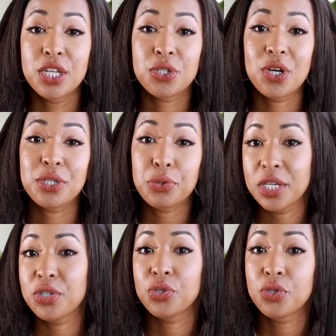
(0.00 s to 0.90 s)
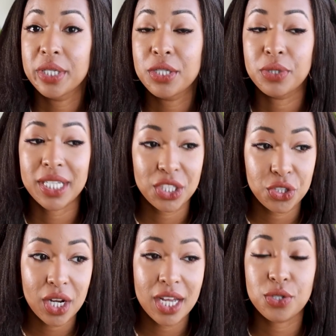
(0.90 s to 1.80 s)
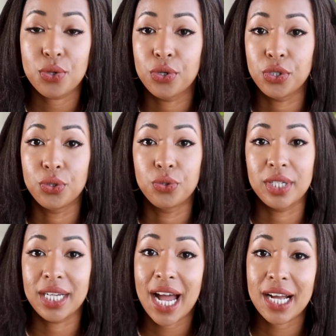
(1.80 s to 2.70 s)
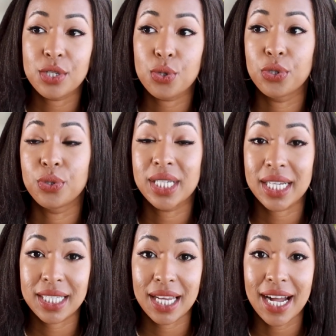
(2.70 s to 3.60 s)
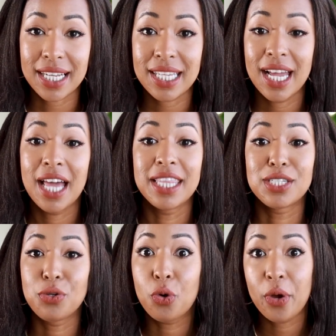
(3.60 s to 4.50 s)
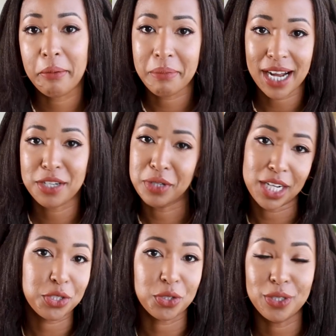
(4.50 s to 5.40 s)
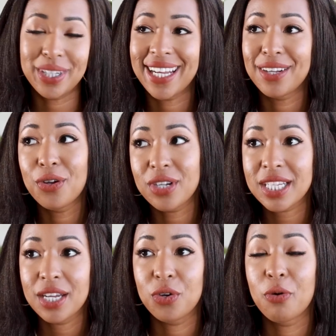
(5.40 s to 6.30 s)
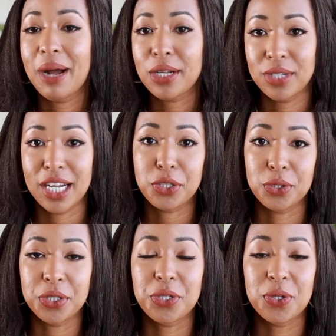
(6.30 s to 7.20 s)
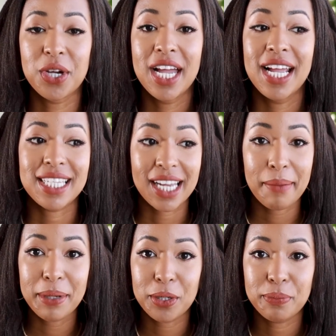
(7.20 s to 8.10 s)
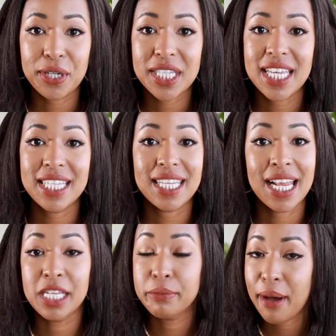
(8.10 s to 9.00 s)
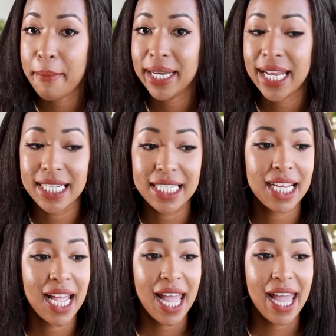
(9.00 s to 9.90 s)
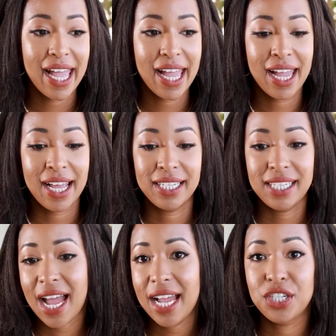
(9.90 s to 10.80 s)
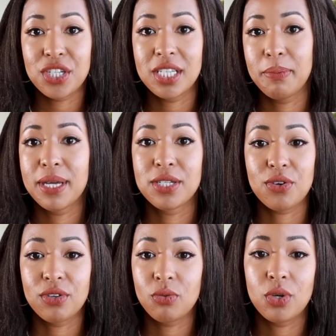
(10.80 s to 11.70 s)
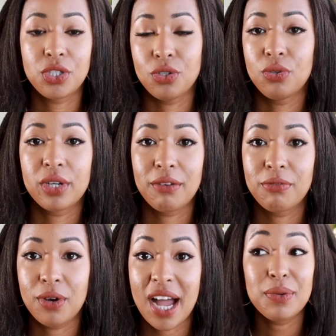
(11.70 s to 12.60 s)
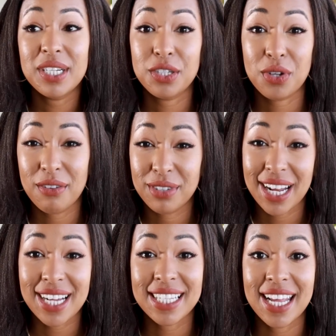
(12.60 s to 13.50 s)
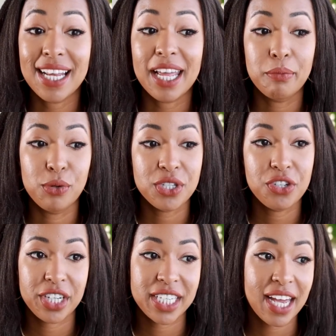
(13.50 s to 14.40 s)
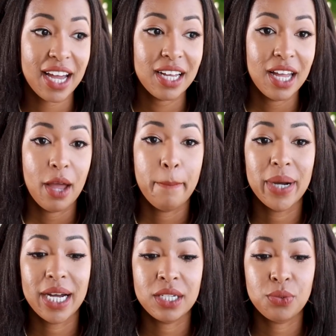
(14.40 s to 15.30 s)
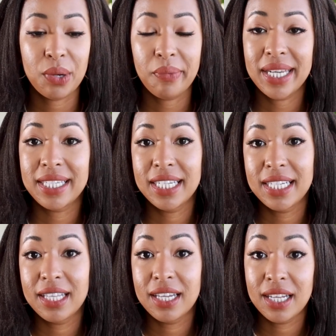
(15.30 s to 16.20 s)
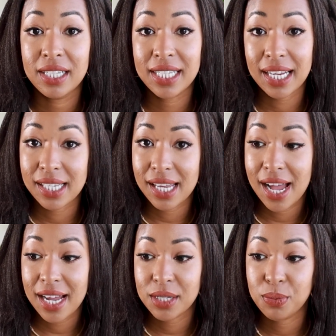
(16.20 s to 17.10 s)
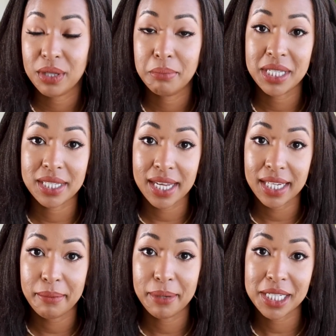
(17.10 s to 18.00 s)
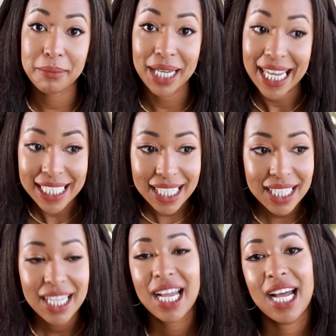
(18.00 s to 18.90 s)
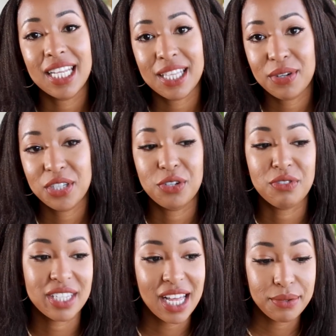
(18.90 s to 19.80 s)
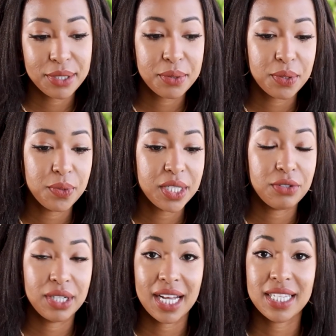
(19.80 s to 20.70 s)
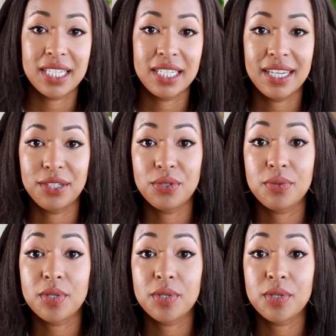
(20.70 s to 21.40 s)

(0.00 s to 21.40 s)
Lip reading: So as soon as you do it, you texturize or you relax or you texlax, there's no going back to natural. You cannot go back to natural. So it's a chemical process and it's permanent, and yeah, it just depends on what you're looking for. I actually wanted to have relaxed hair, like bone straight hair, but when we did the texlax with Mizani butter blend, another question was that which relaxer did I use?